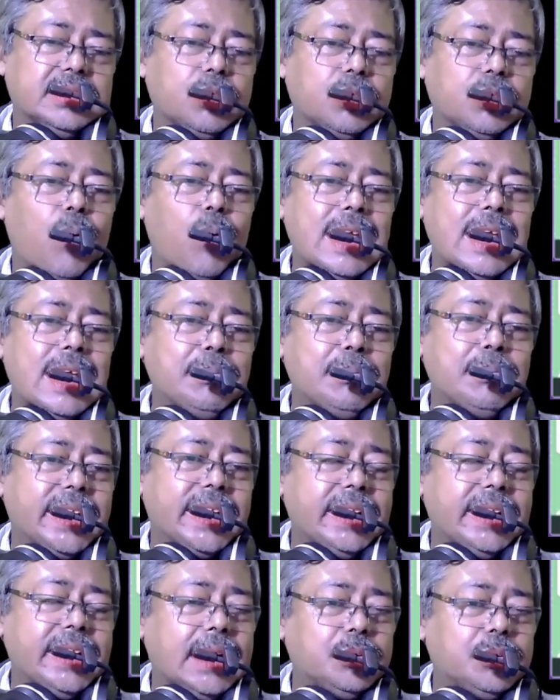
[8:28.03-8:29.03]
So why I am
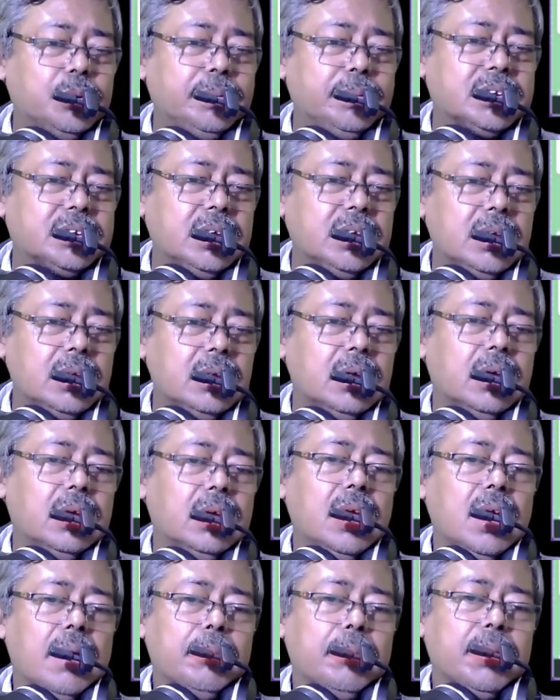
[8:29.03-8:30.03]
taking R to B, C?
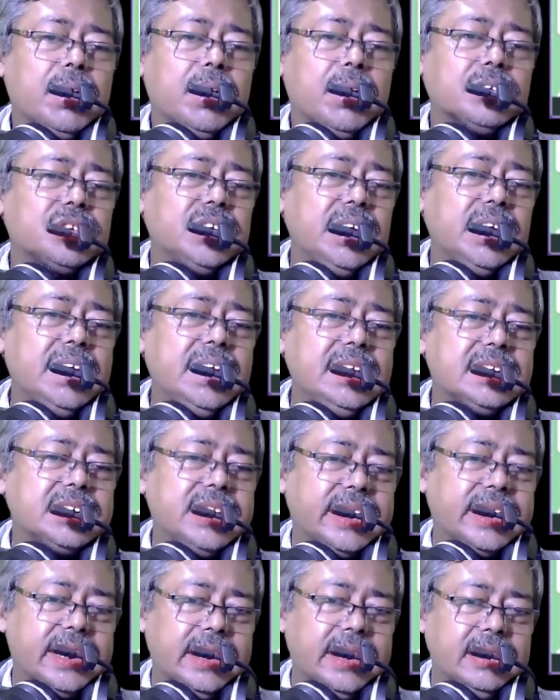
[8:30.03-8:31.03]
Because C is
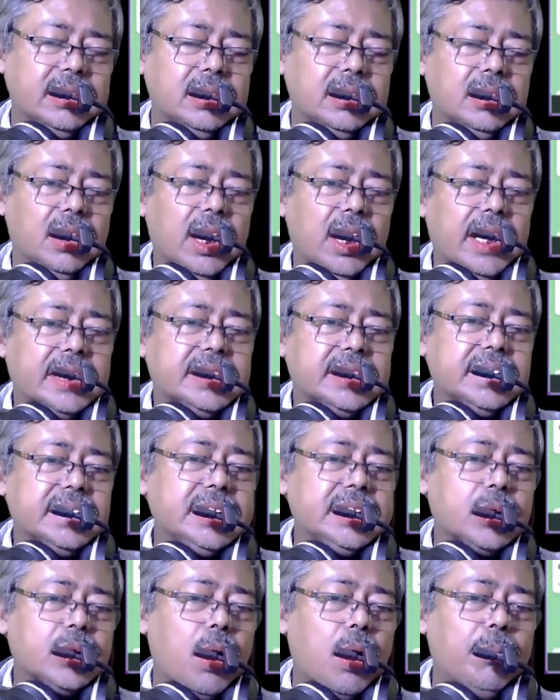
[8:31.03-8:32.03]

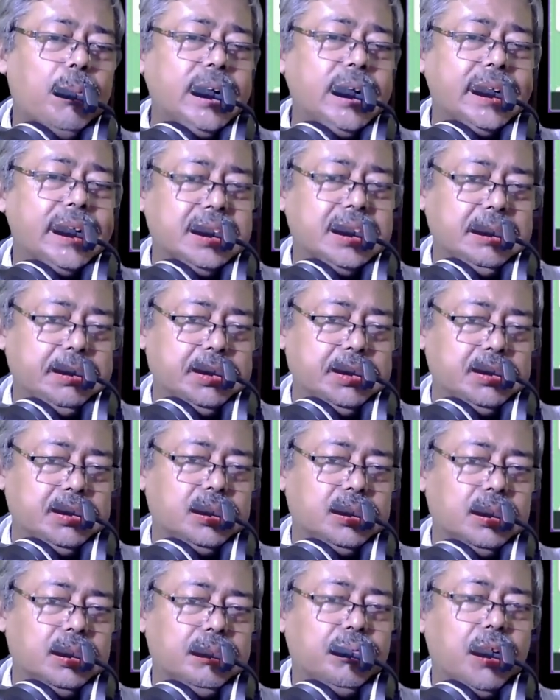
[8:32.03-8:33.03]
a common
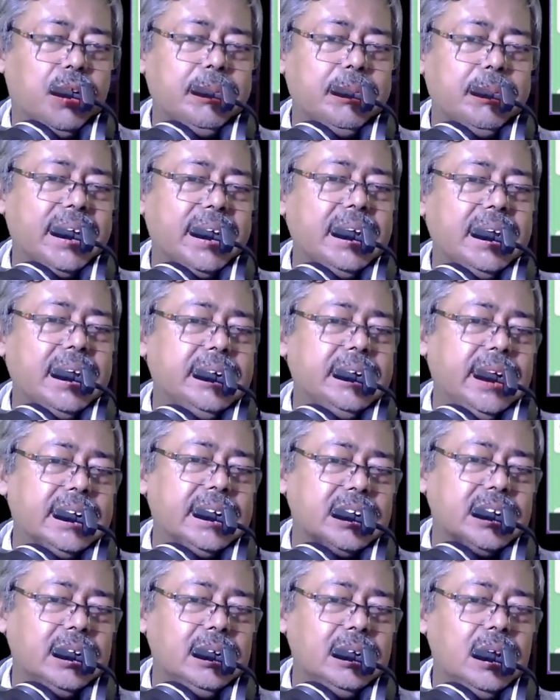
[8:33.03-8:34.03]
attribute for making
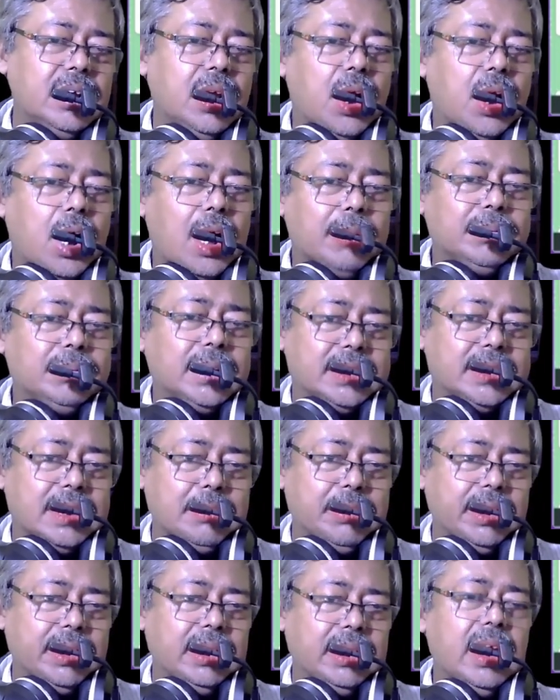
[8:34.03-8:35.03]
relation of the
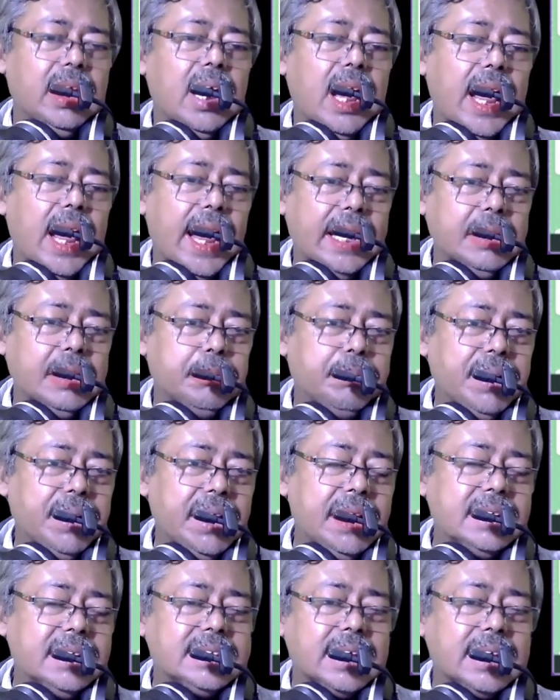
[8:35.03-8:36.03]
table, and
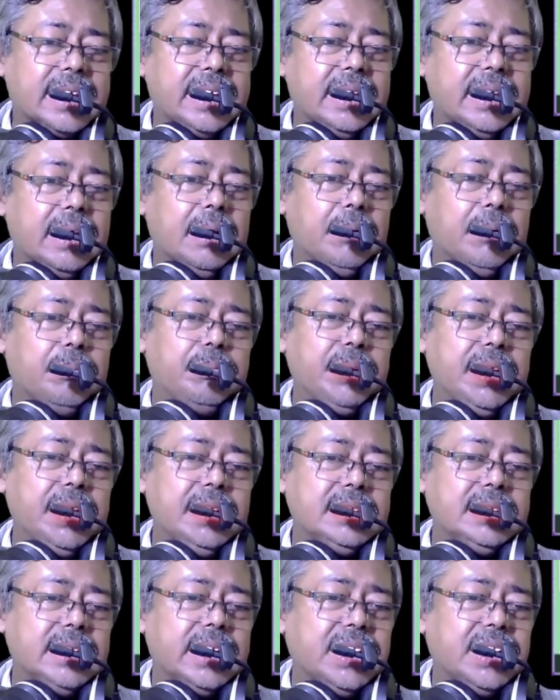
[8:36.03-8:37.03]
B is a
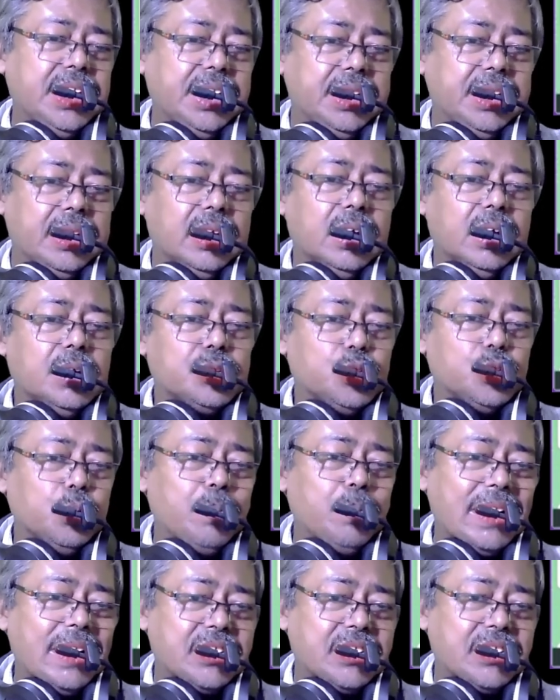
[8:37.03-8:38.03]
key,
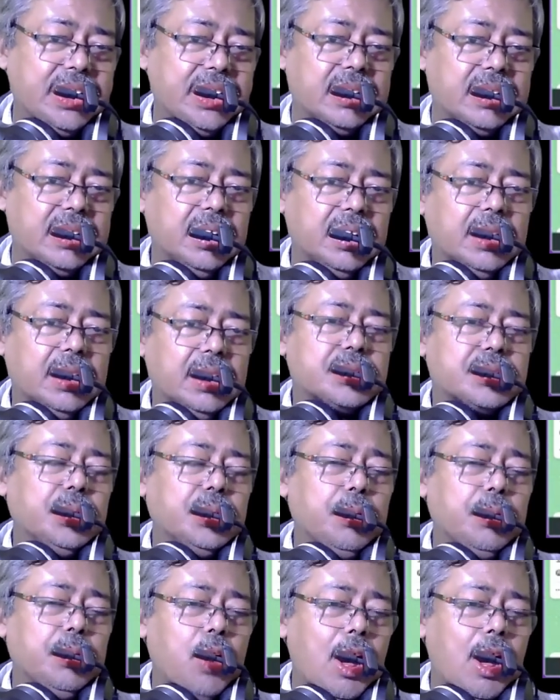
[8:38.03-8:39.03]
super key.
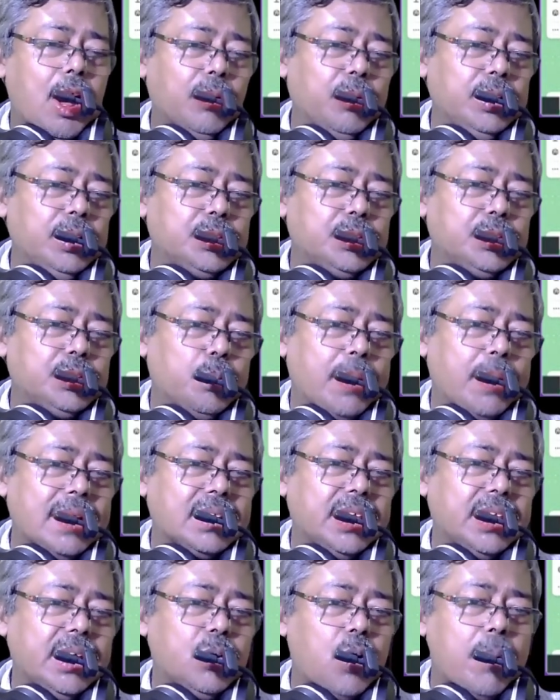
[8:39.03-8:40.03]
So with super
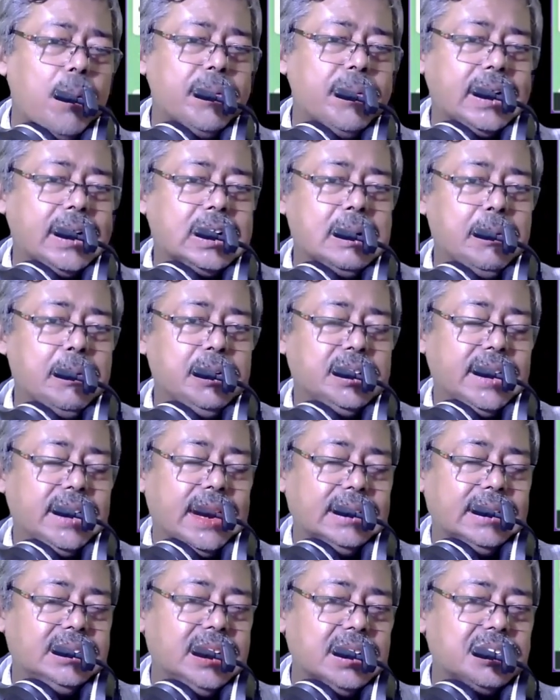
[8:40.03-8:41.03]
key, common attributes
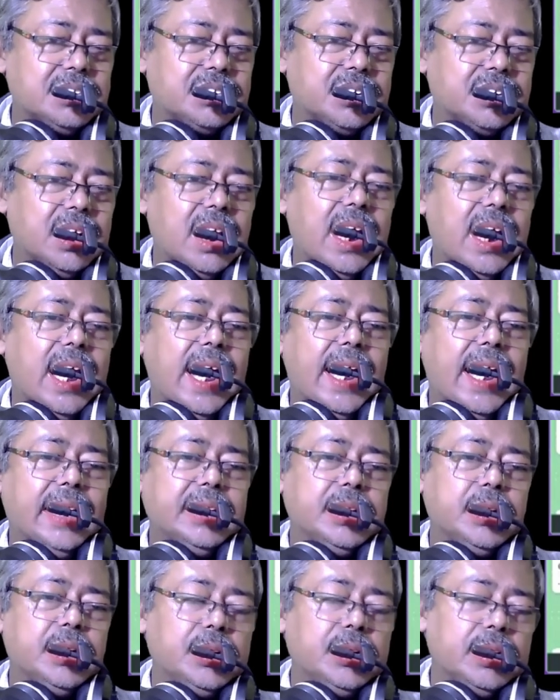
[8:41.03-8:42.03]
are adjust,
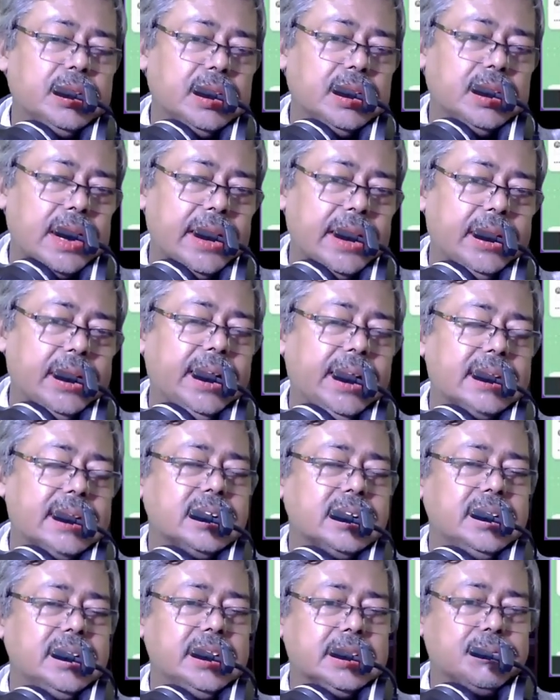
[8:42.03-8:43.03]
and a
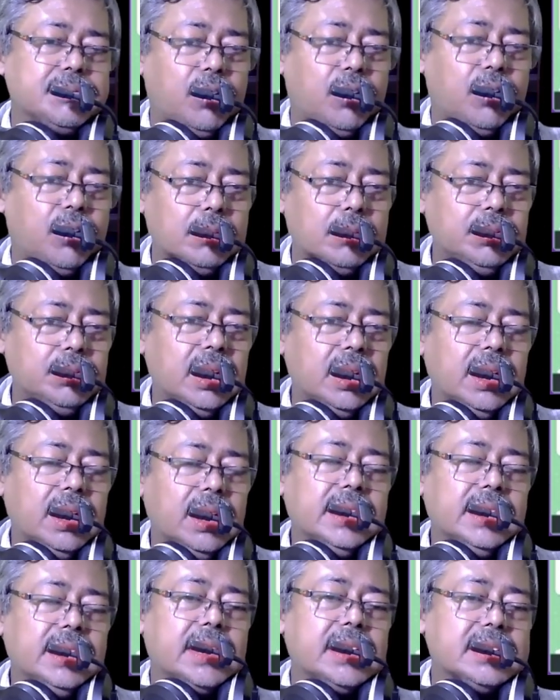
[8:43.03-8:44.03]
relation is formed,
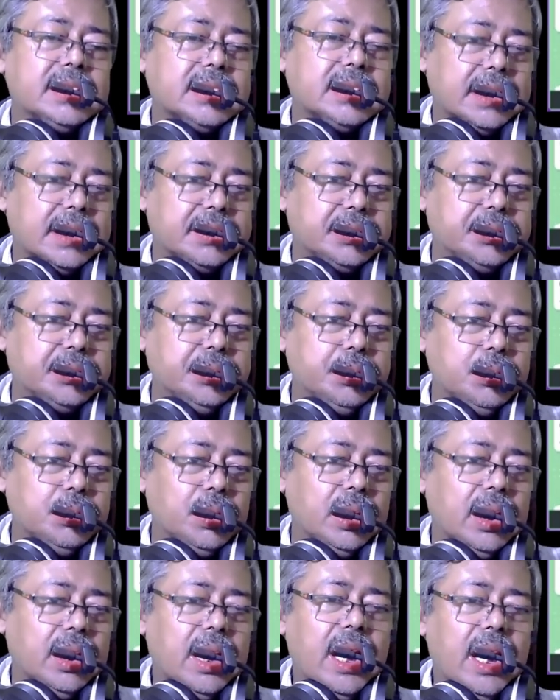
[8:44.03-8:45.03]
that is R2,
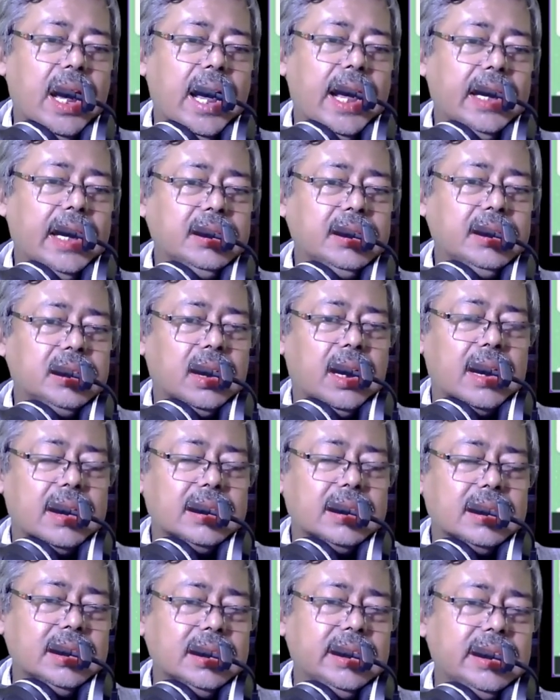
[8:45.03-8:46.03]
and
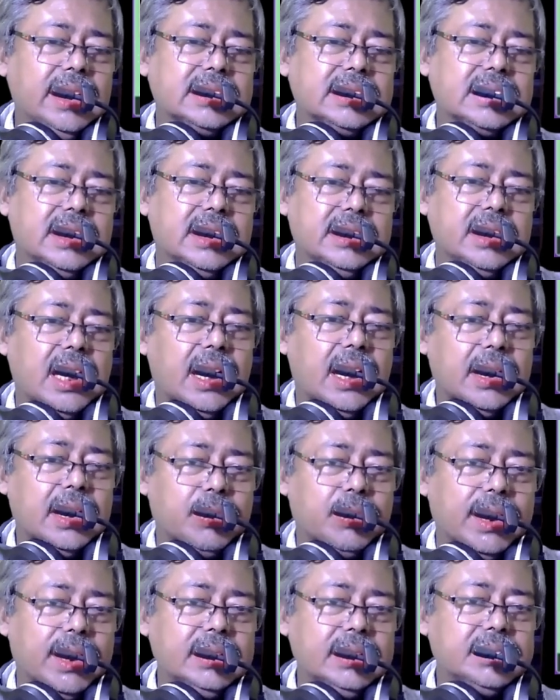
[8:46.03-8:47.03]
another relation
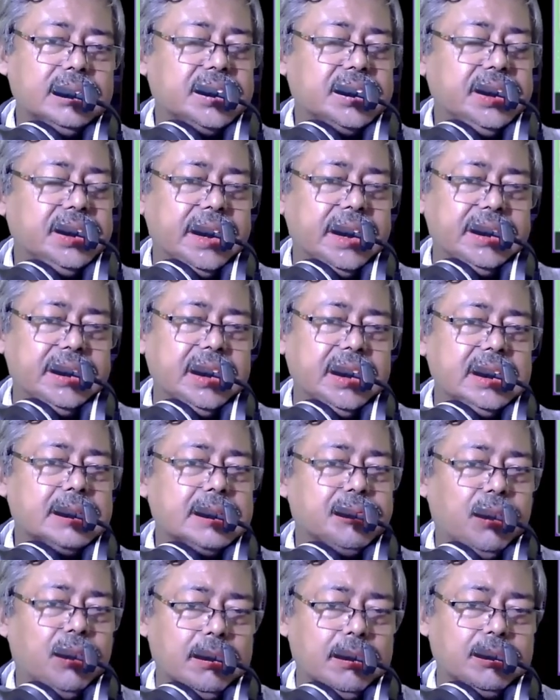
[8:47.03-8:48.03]
R1 CAD
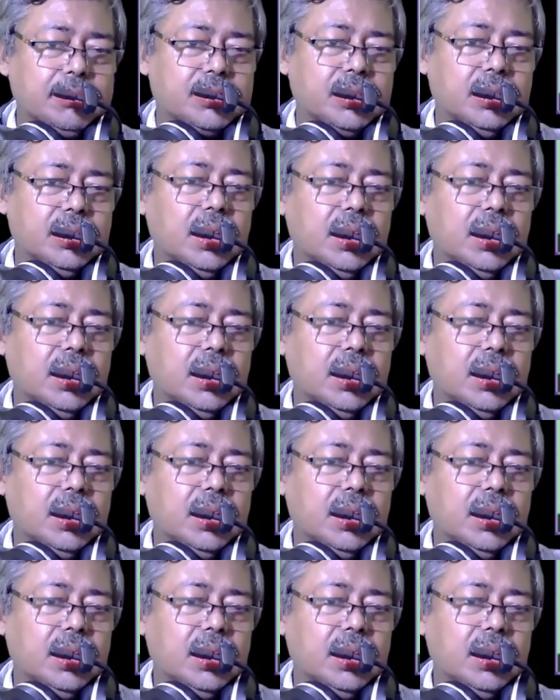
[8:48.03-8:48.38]
is formed.